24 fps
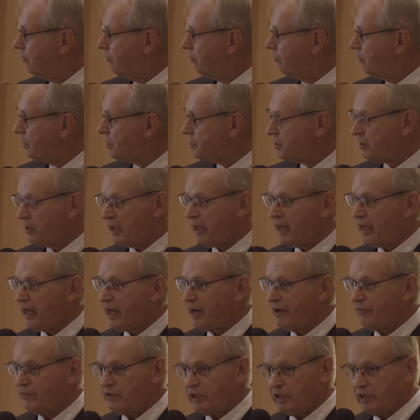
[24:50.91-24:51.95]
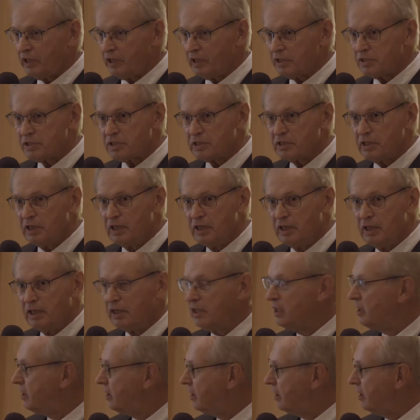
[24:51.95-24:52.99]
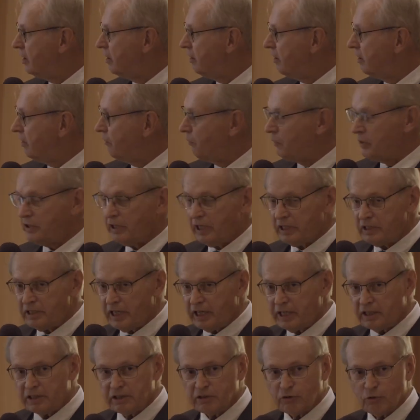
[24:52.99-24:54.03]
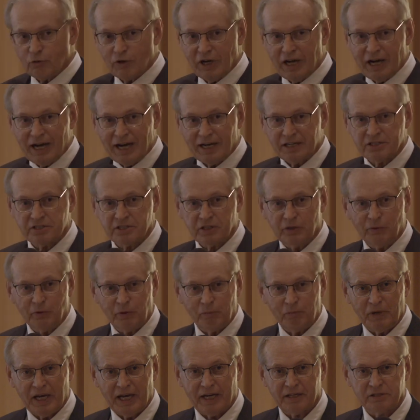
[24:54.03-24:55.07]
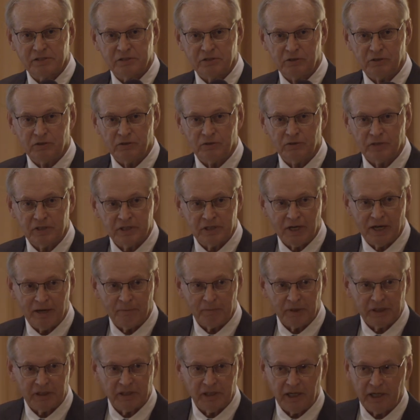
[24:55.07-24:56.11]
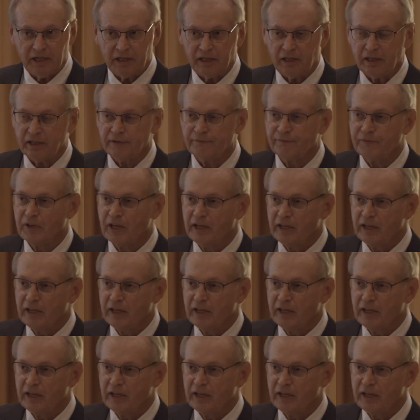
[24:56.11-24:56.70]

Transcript: what you have is when they date the rocks, going back to atomic dating,